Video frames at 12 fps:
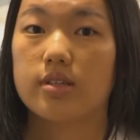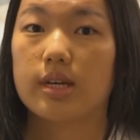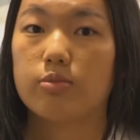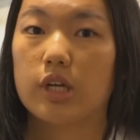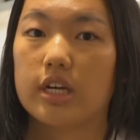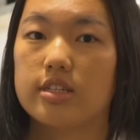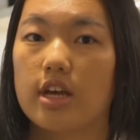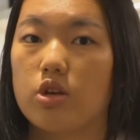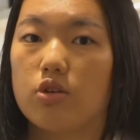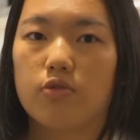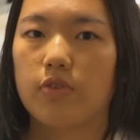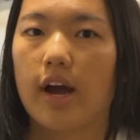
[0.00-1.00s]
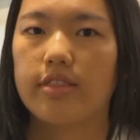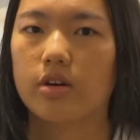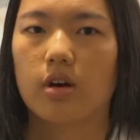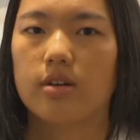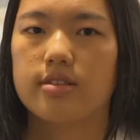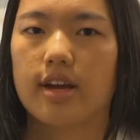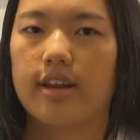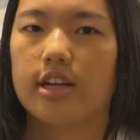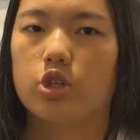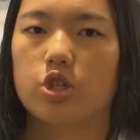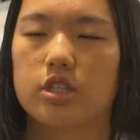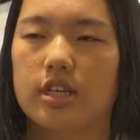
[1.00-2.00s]
subjects and you find the content
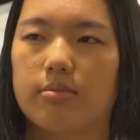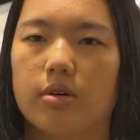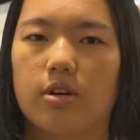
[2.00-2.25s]
interesting,